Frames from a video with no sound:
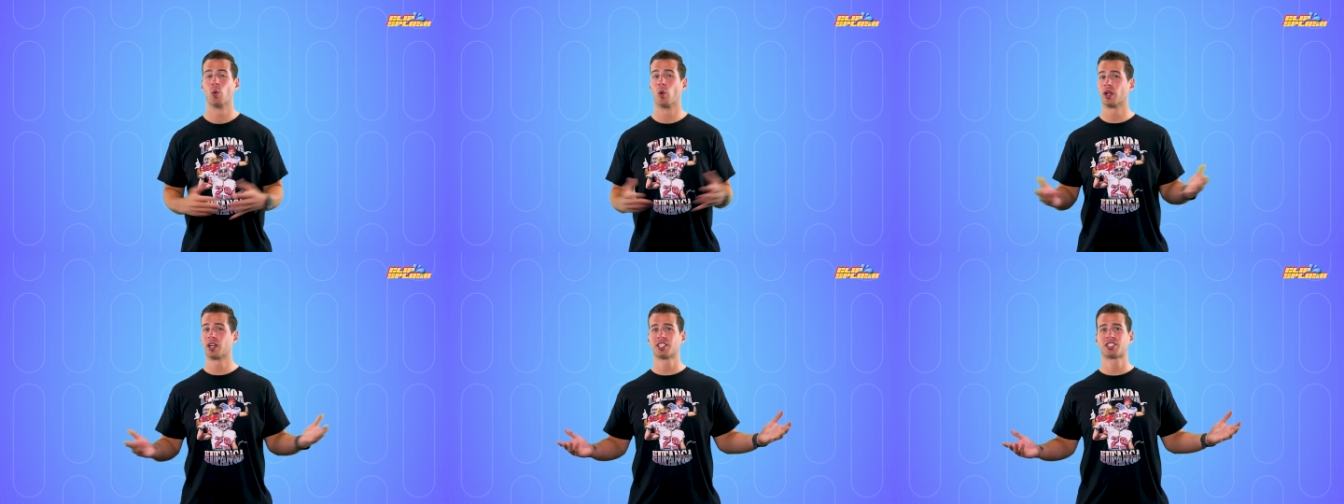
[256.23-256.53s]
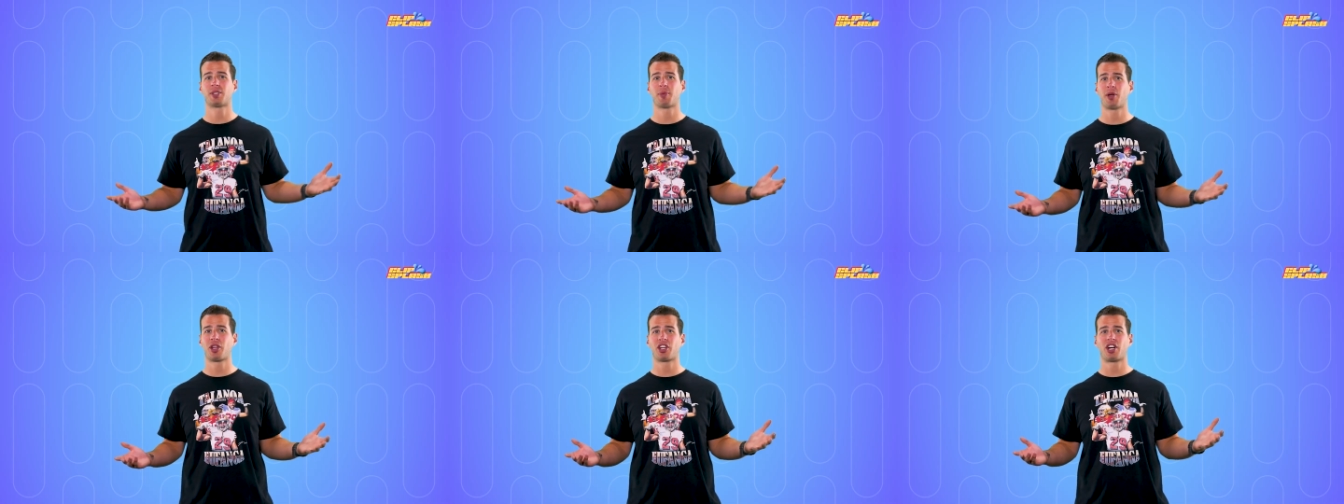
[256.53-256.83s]
What are
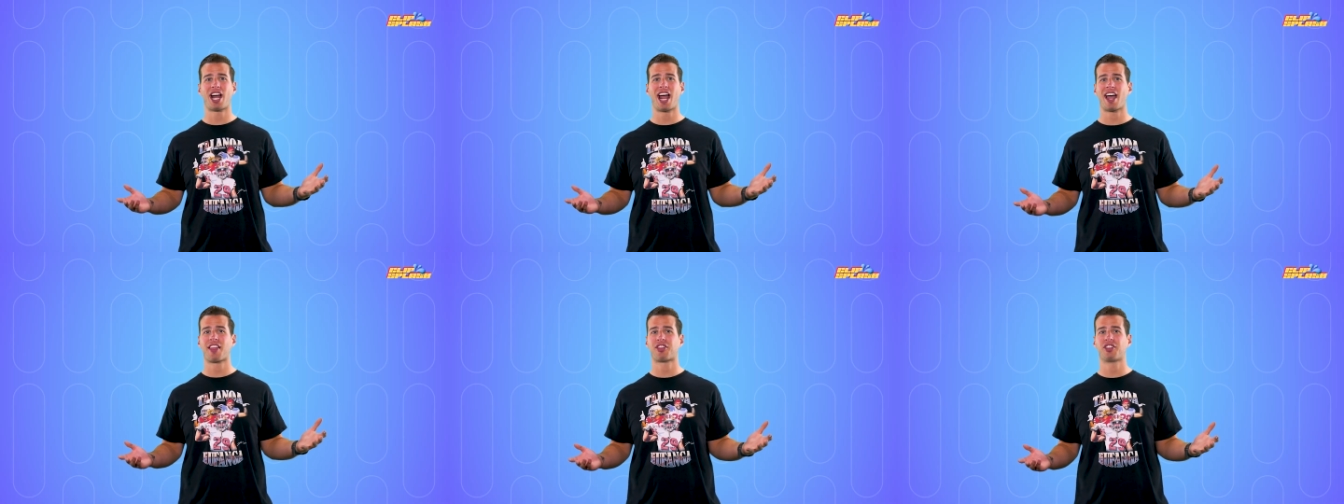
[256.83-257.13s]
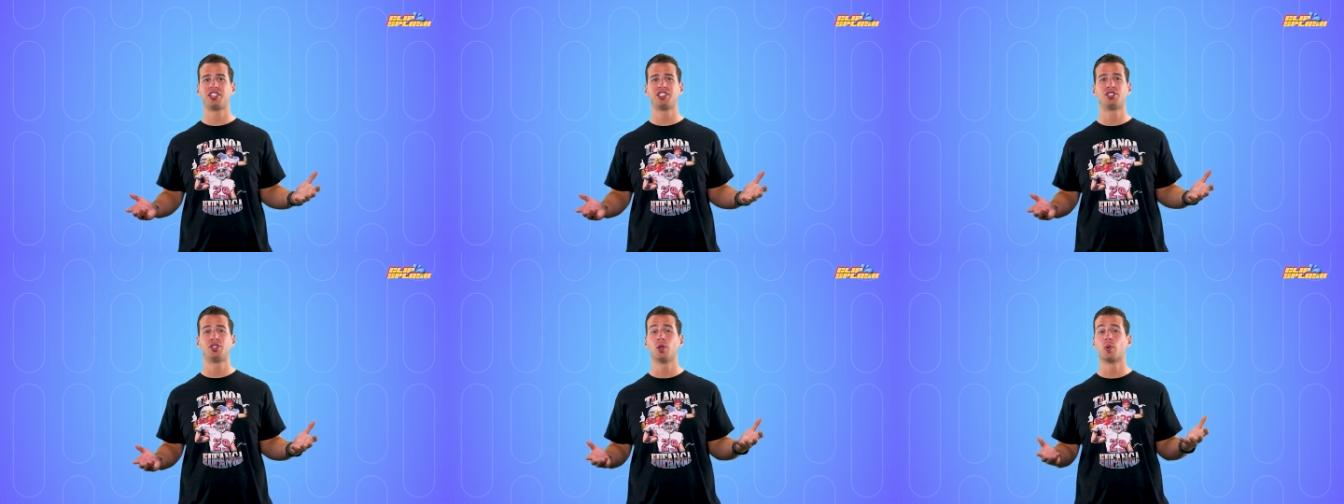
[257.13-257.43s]
some other
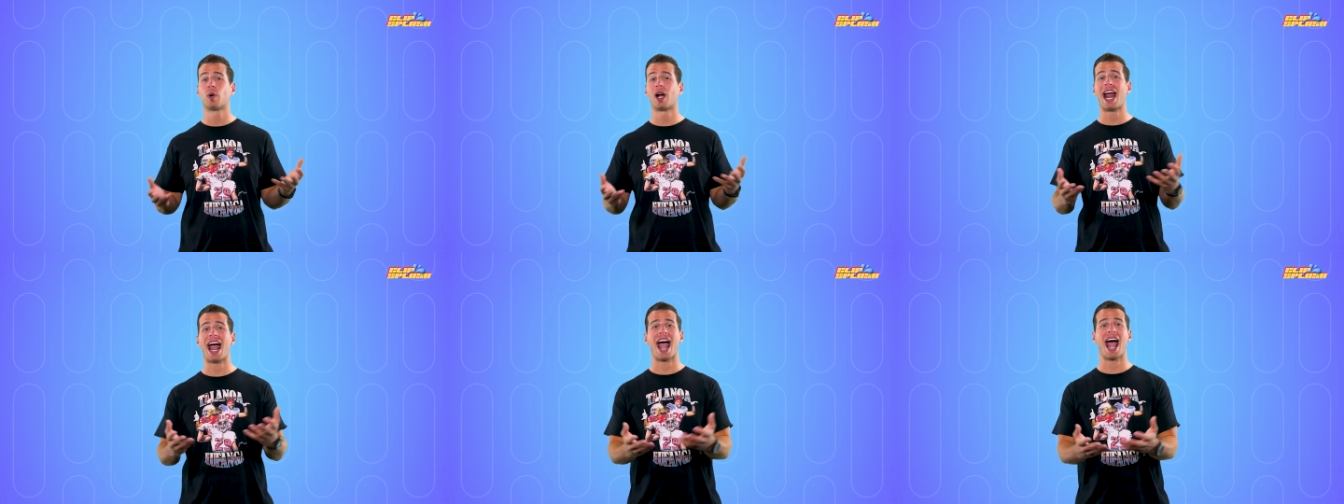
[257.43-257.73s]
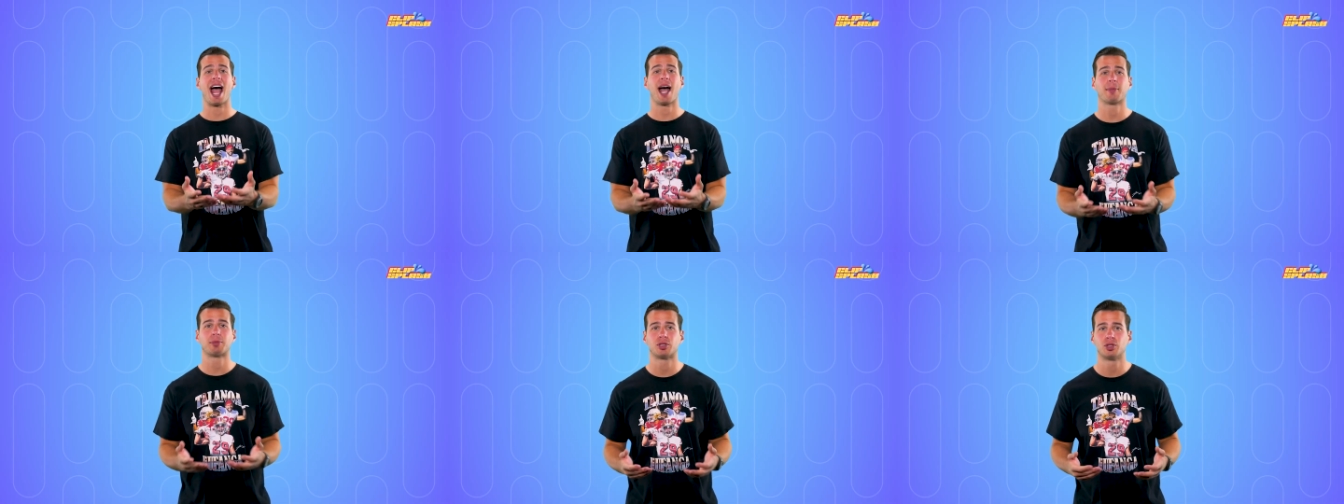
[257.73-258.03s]
athletes who were
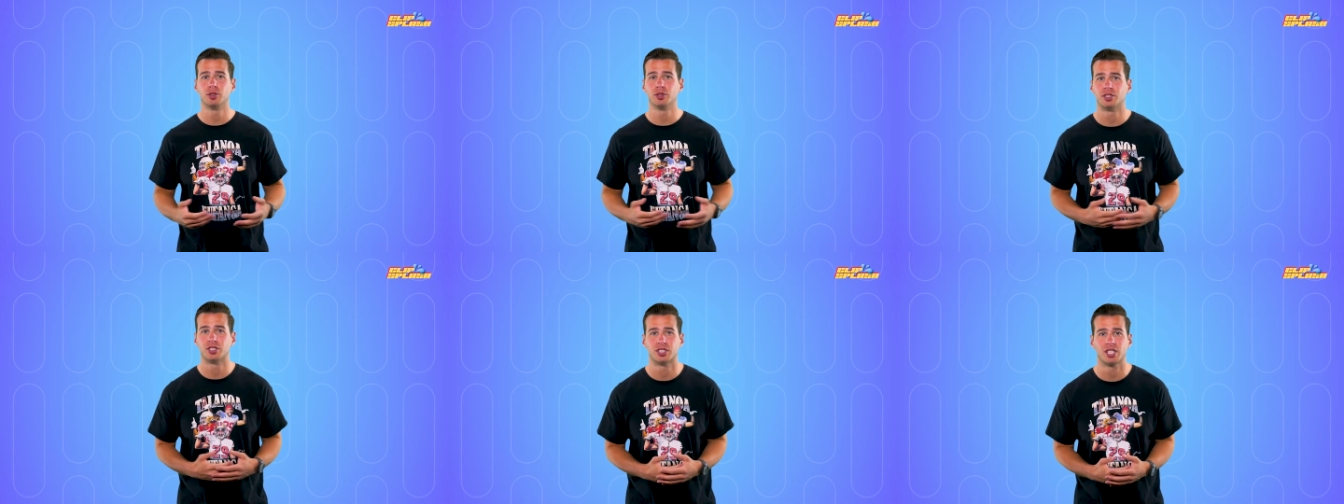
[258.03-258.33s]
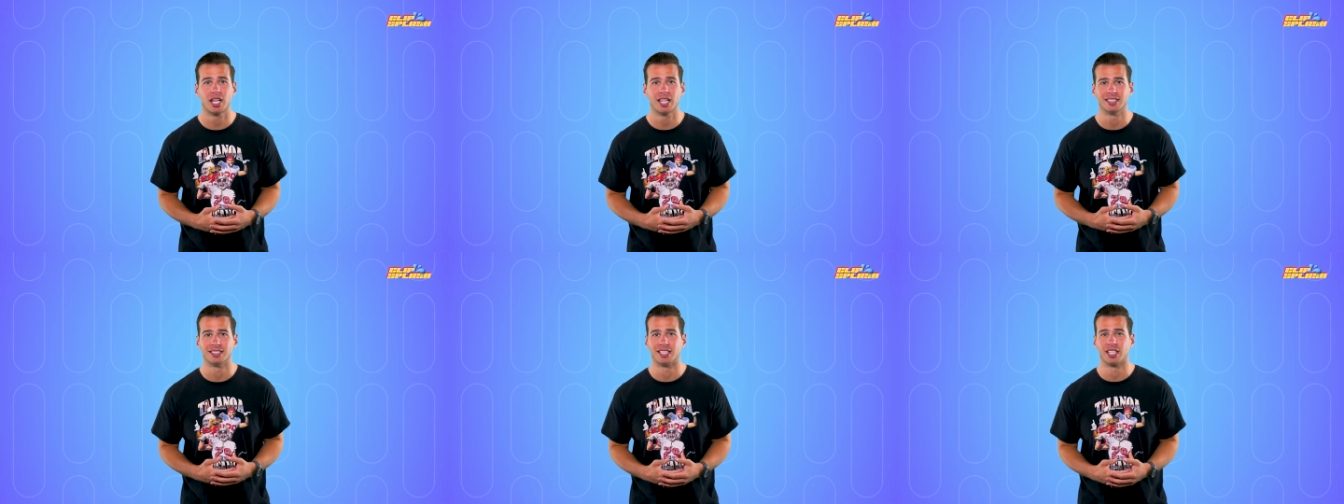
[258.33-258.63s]
absolute
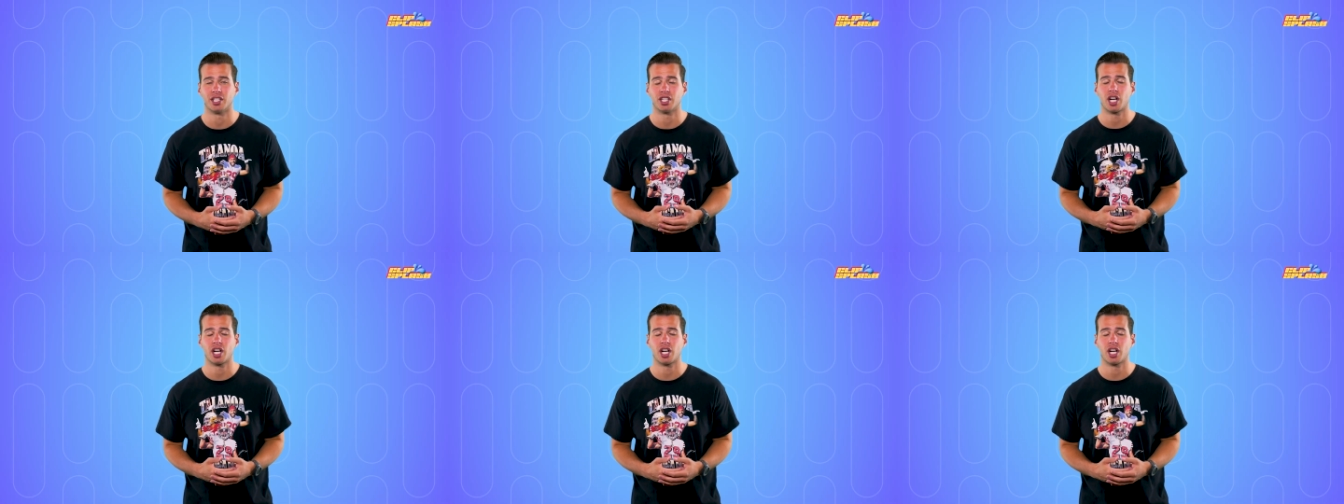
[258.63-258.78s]
studs that